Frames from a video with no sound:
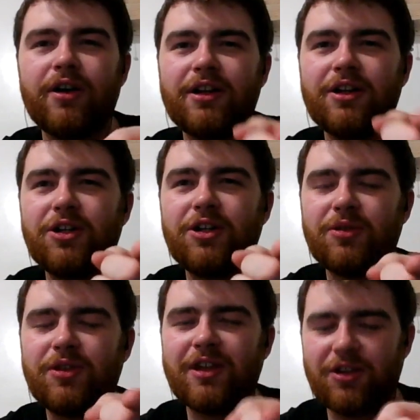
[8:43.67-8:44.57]
Or
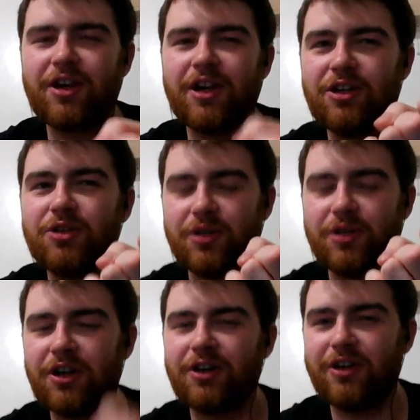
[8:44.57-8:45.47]
do you think they're going to
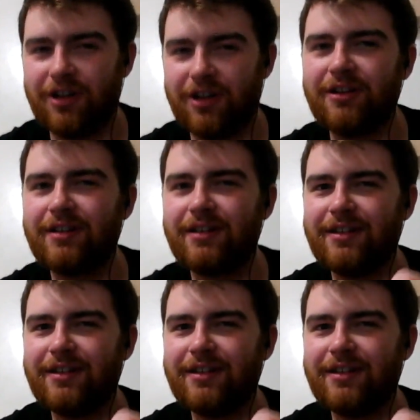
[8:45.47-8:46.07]
do a Tarkin?